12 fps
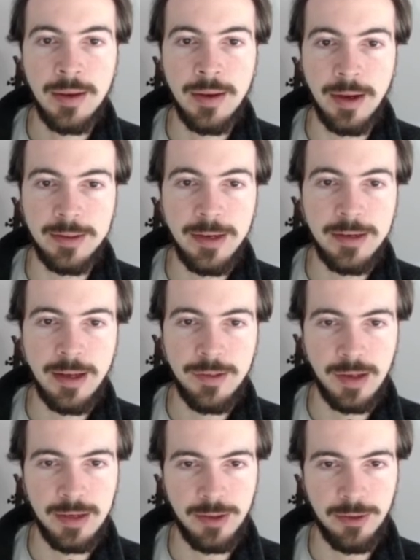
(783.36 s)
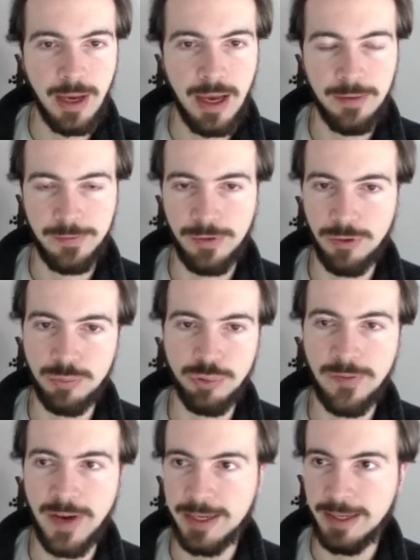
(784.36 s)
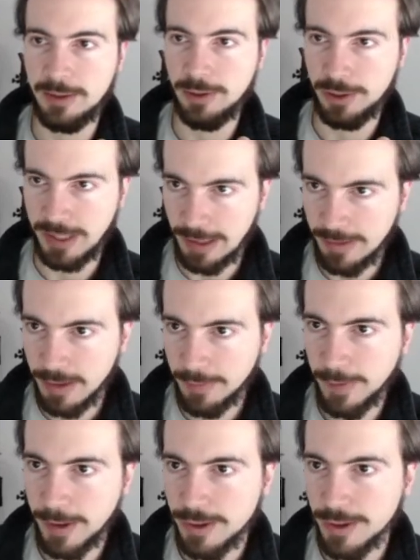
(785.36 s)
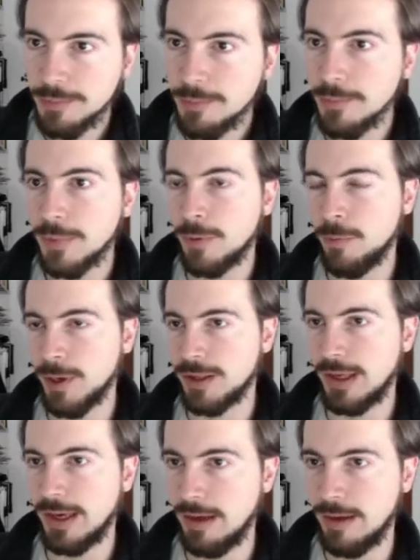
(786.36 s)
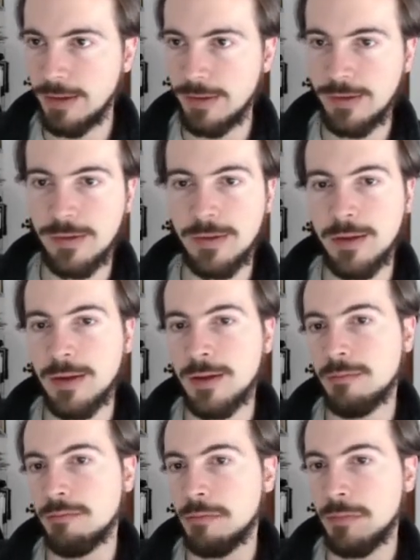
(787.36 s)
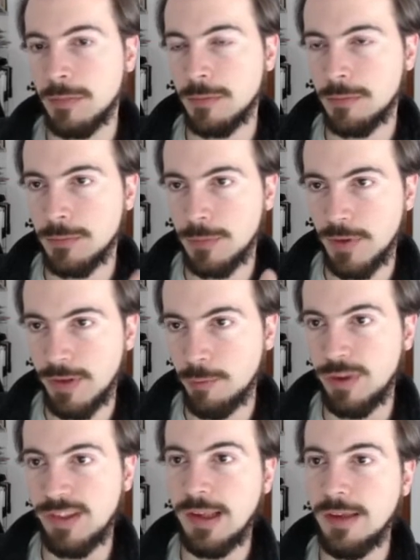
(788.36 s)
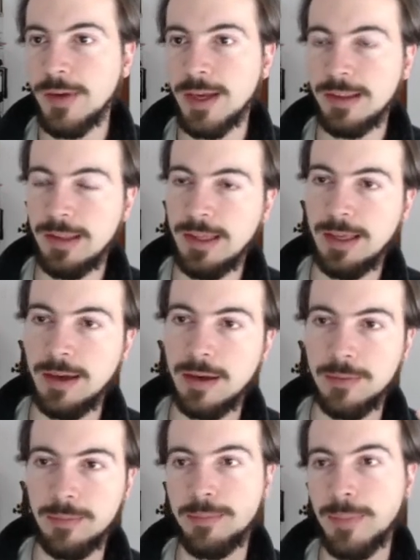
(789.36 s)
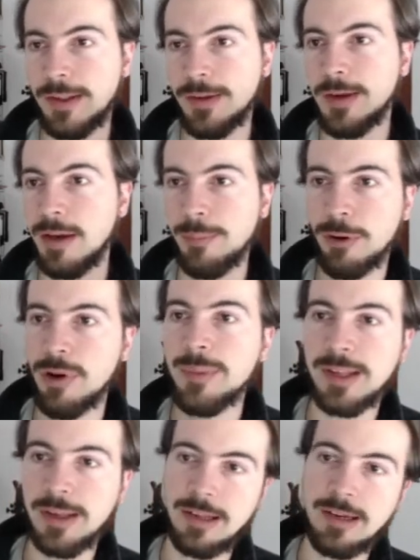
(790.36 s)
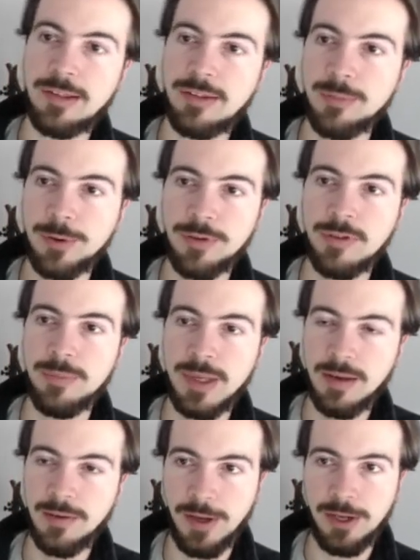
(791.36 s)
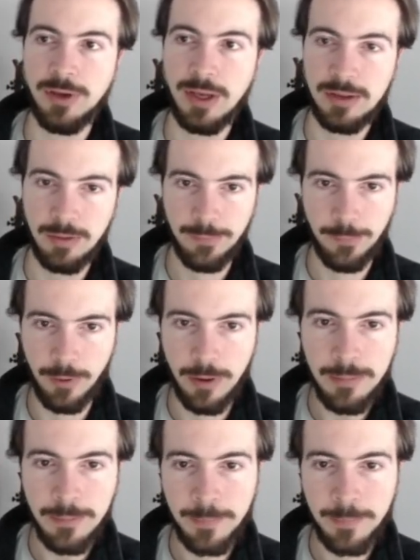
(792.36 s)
And the idea is that you have to provide a log density function, which is receiving the particular parameter that it's supposed to be evaluated for.